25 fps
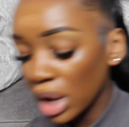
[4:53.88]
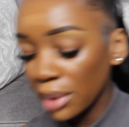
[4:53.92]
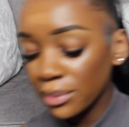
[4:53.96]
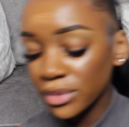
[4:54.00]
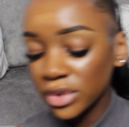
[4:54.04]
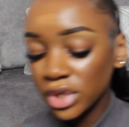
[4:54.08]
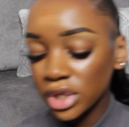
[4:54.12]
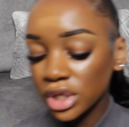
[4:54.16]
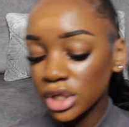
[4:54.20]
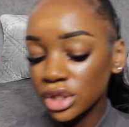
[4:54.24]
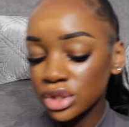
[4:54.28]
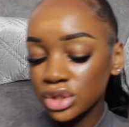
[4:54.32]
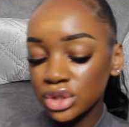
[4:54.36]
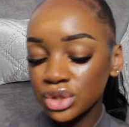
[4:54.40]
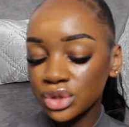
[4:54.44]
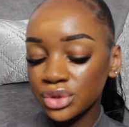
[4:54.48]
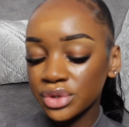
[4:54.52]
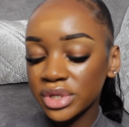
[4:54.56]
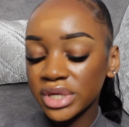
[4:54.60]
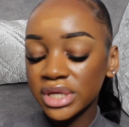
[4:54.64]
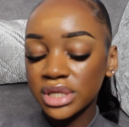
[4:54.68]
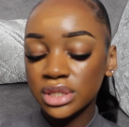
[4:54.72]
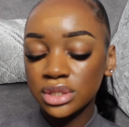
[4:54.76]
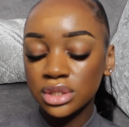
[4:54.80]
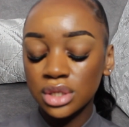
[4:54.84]
I'm gonna do
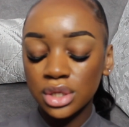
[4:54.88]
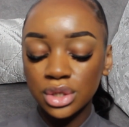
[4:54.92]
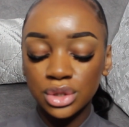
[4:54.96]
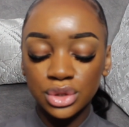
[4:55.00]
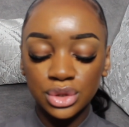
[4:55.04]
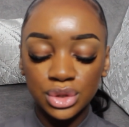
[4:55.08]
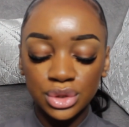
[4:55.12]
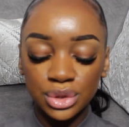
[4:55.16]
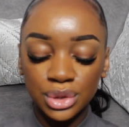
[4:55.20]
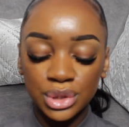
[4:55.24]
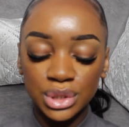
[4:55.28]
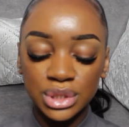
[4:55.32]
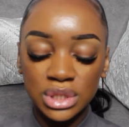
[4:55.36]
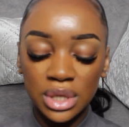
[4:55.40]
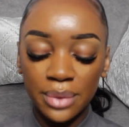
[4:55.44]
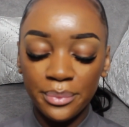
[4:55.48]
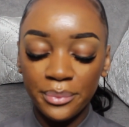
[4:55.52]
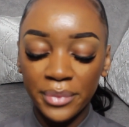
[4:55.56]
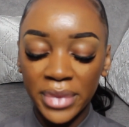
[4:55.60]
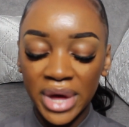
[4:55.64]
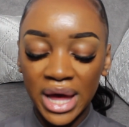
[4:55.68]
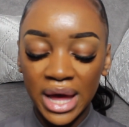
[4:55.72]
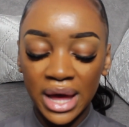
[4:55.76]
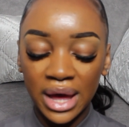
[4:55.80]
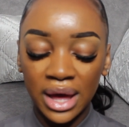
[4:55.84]
is use
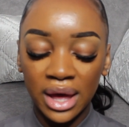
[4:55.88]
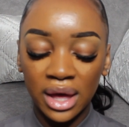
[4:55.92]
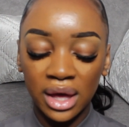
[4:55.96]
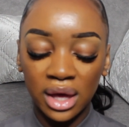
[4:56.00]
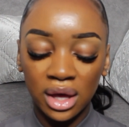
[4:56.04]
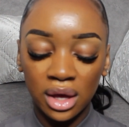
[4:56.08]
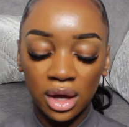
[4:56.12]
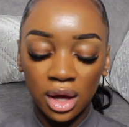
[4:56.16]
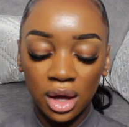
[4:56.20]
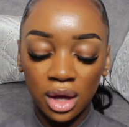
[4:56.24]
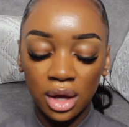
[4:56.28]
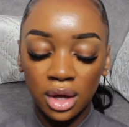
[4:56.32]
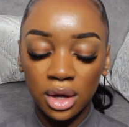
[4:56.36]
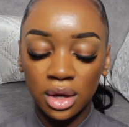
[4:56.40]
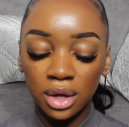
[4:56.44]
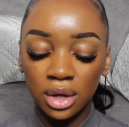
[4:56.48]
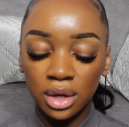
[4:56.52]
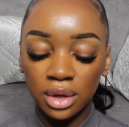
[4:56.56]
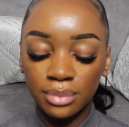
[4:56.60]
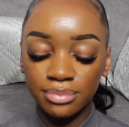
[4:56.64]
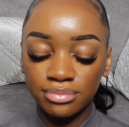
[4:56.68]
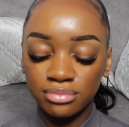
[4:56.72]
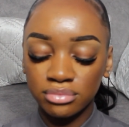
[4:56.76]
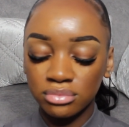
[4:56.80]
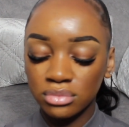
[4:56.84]
my
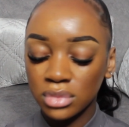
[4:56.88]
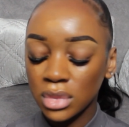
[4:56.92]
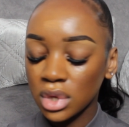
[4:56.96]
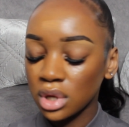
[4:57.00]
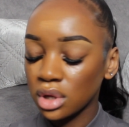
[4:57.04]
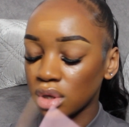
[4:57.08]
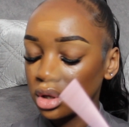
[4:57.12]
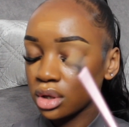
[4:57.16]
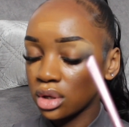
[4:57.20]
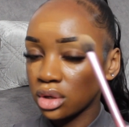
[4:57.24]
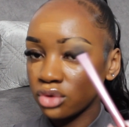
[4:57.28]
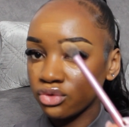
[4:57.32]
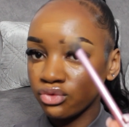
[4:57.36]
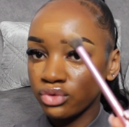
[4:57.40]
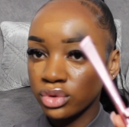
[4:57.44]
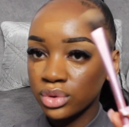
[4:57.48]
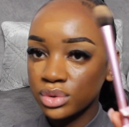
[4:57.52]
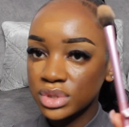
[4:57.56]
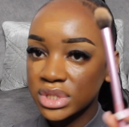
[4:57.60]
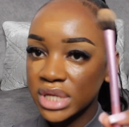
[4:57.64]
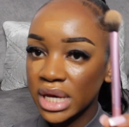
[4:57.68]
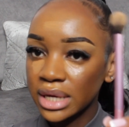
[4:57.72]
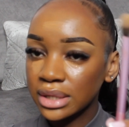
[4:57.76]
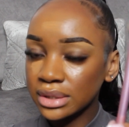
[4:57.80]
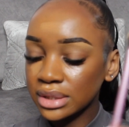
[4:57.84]
Real
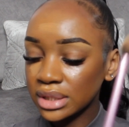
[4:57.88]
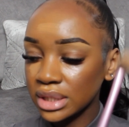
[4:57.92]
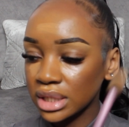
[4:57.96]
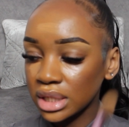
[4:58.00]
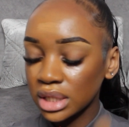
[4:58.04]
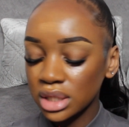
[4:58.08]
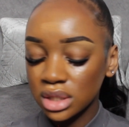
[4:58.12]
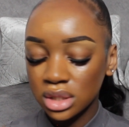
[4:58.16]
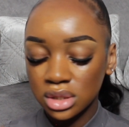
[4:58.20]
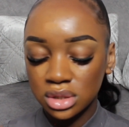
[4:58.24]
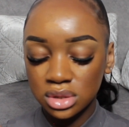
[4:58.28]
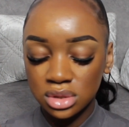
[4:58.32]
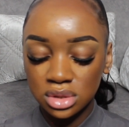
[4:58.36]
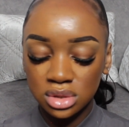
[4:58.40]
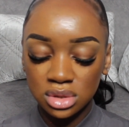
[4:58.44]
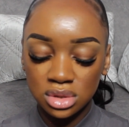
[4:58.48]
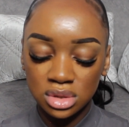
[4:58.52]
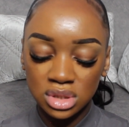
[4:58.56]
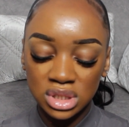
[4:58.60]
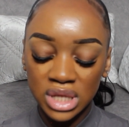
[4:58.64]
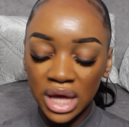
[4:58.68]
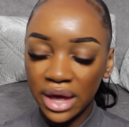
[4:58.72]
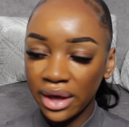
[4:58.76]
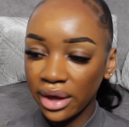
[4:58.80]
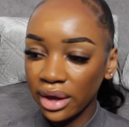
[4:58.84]
Techniques
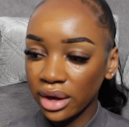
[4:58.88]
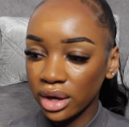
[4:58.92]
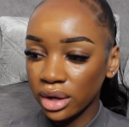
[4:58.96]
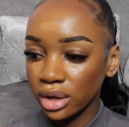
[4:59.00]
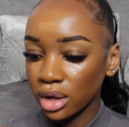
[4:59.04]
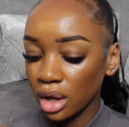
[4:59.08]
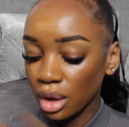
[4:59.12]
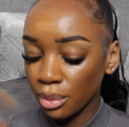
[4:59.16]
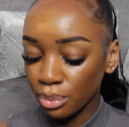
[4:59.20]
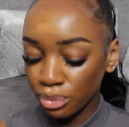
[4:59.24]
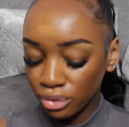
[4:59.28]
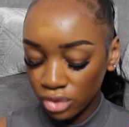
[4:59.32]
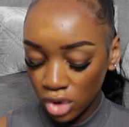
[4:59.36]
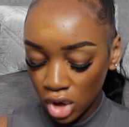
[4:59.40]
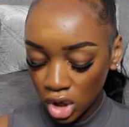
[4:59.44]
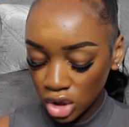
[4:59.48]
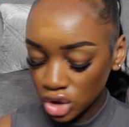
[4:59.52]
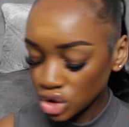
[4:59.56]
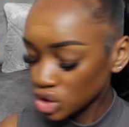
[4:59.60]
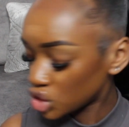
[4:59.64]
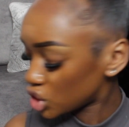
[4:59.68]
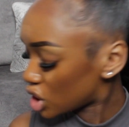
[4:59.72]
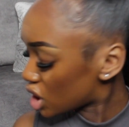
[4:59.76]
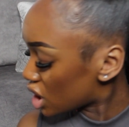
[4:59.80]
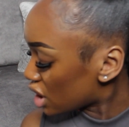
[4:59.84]
setting
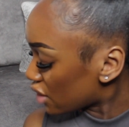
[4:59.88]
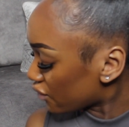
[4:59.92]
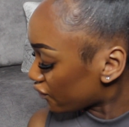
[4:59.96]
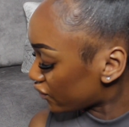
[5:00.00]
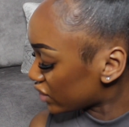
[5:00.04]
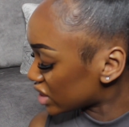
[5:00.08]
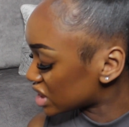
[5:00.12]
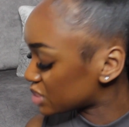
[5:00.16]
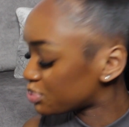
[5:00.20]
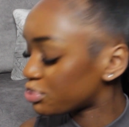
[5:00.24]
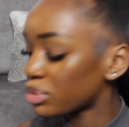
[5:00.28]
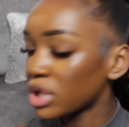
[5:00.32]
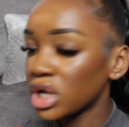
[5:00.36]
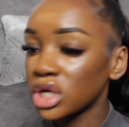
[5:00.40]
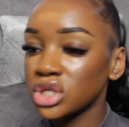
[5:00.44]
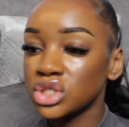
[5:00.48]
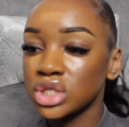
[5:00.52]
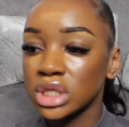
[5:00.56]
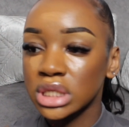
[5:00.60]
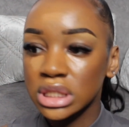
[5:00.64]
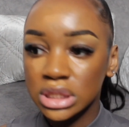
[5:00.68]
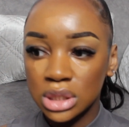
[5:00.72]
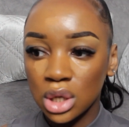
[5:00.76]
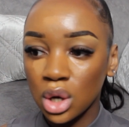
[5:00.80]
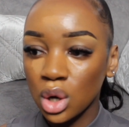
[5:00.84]
brush. This
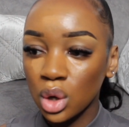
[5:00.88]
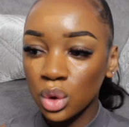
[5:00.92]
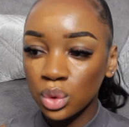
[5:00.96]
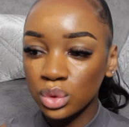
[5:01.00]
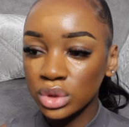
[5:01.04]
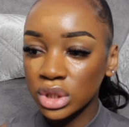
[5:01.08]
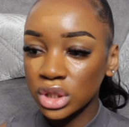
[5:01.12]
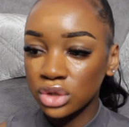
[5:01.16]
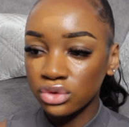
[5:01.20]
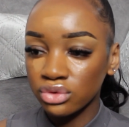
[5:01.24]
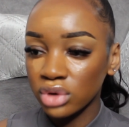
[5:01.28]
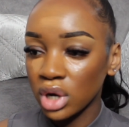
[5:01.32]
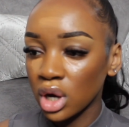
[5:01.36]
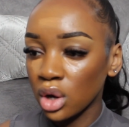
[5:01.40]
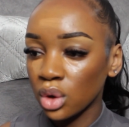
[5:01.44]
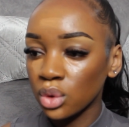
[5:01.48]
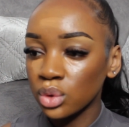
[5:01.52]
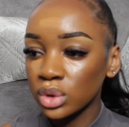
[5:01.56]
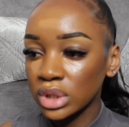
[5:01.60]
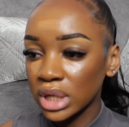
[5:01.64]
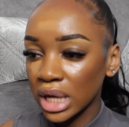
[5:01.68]
brush is a holy grail.